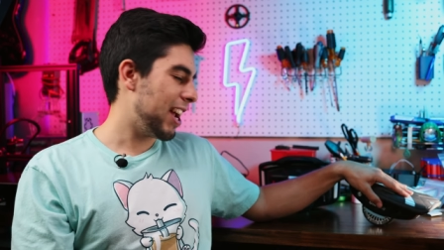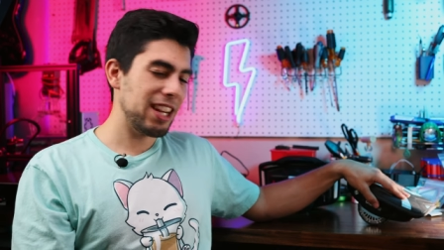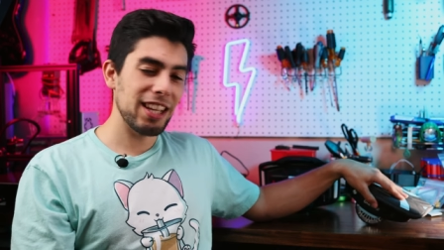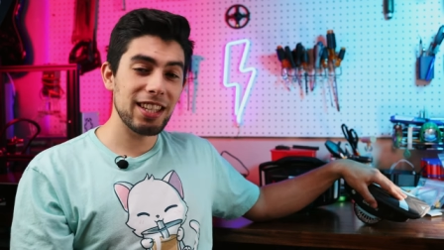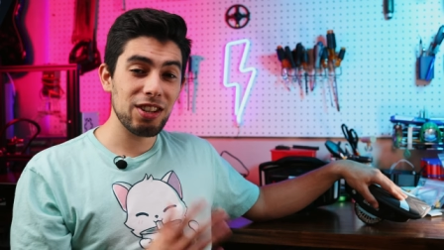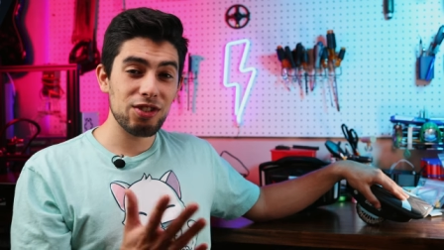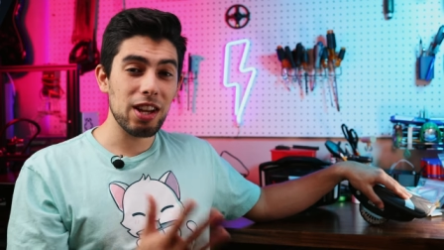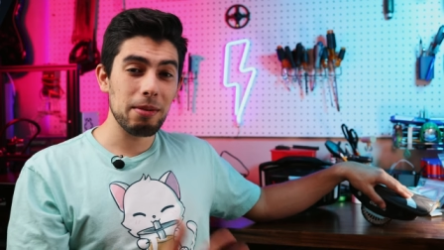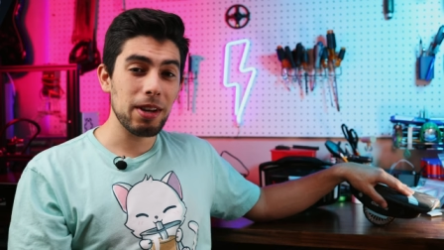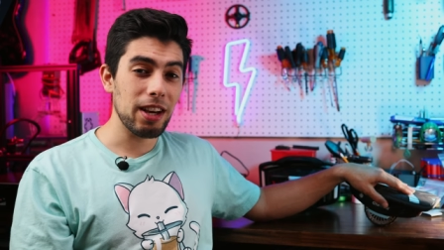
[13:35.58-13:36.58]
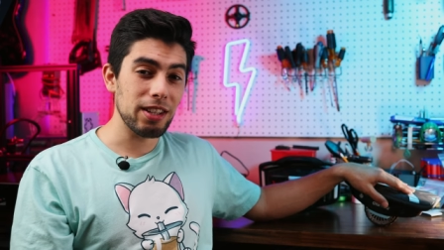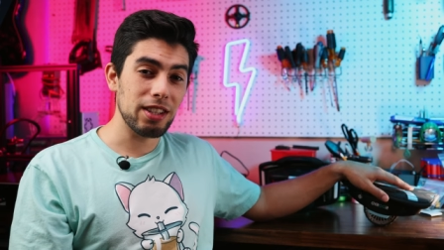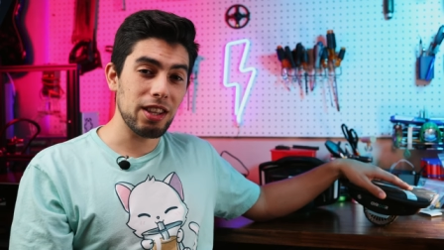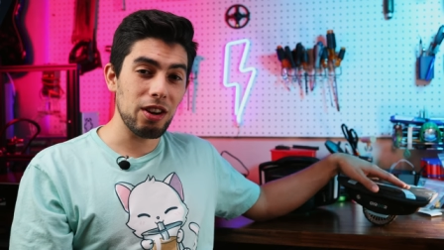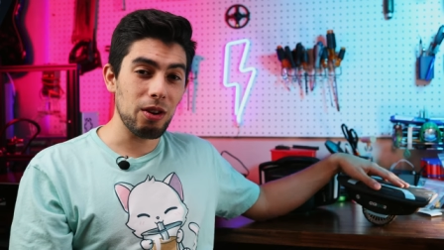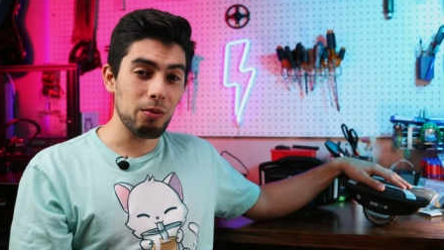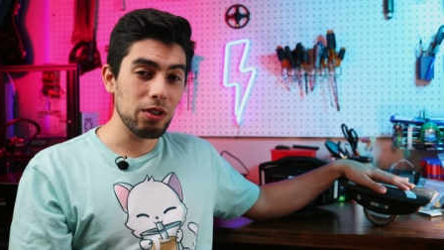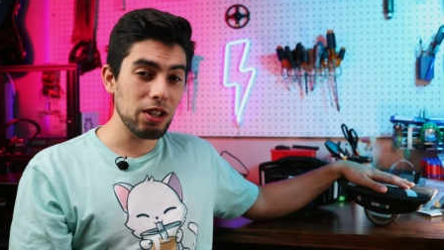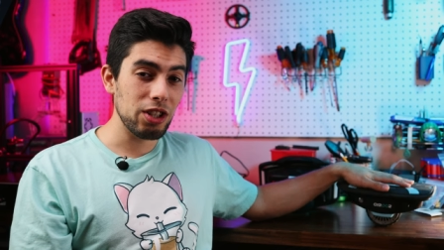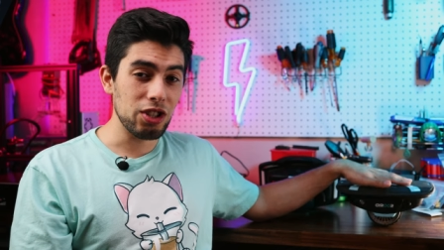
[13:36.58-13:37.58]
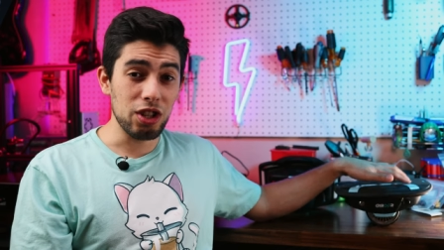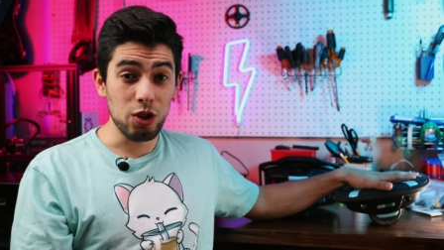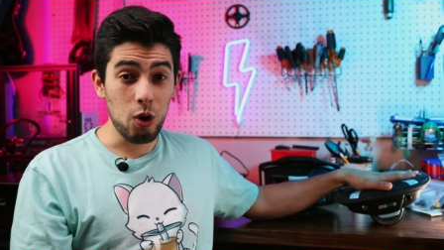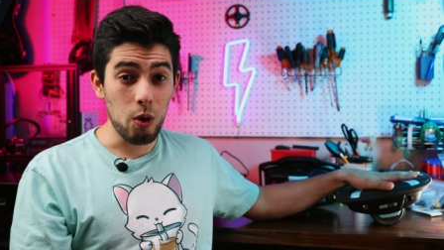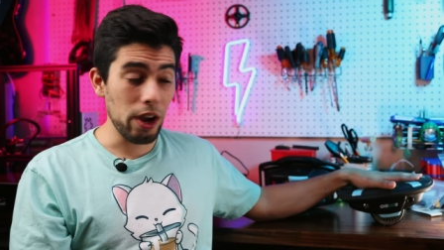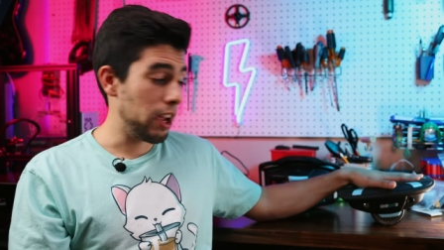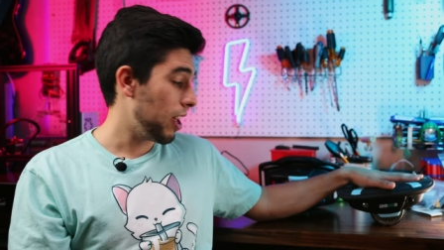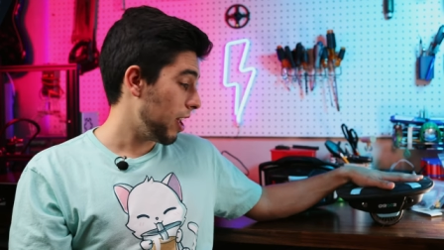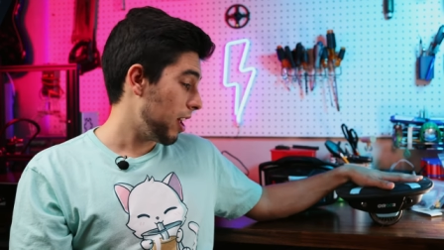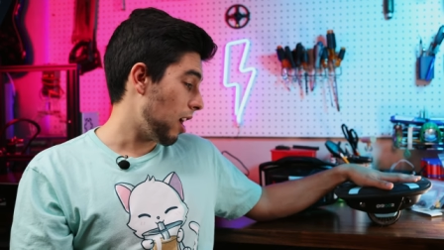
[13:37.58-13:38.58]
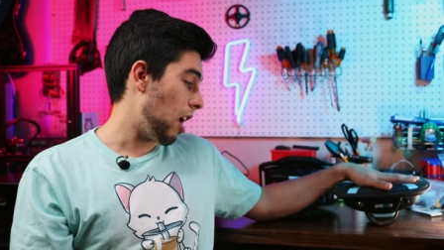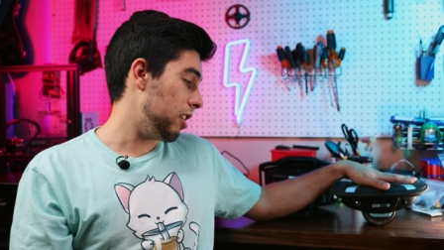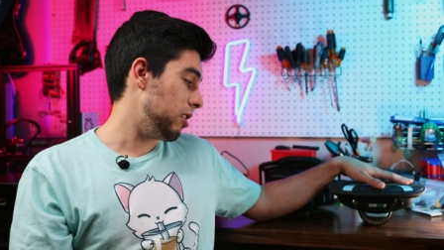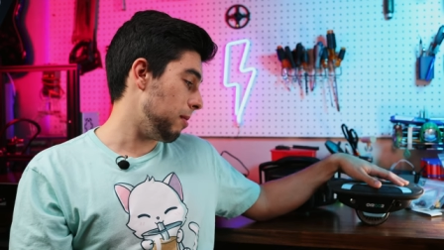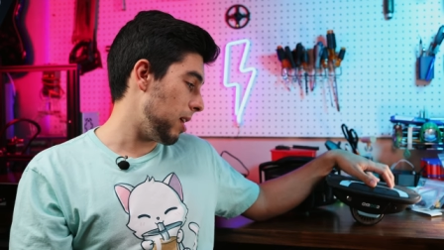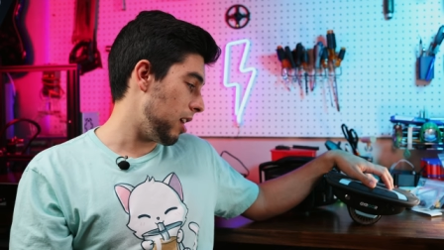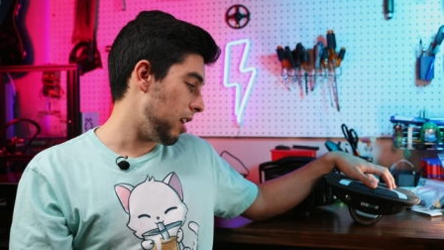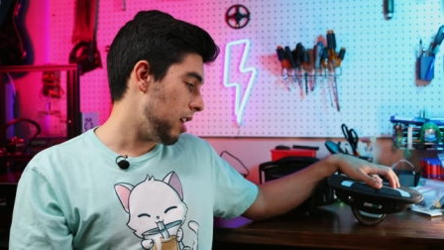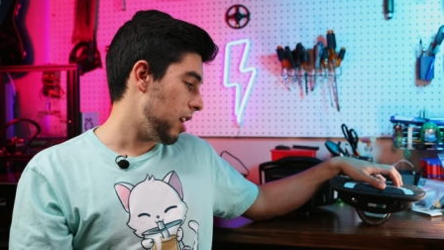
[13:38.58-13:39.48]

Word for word: and it's interesting because they're really just a toy uh, to me,